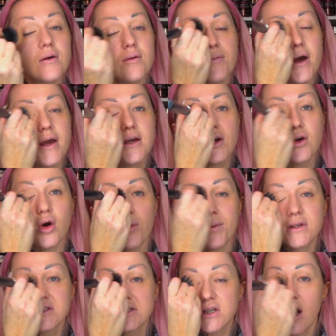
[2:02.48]
makeup,
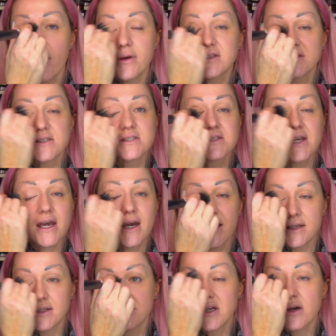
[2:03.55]
it's going to stick
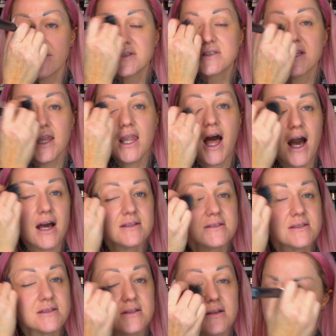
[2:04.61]
and it's going to
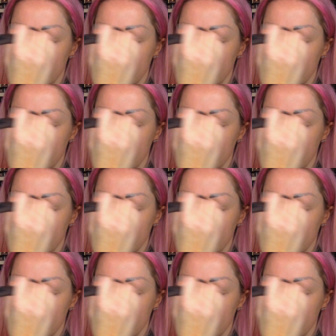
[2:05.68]
last.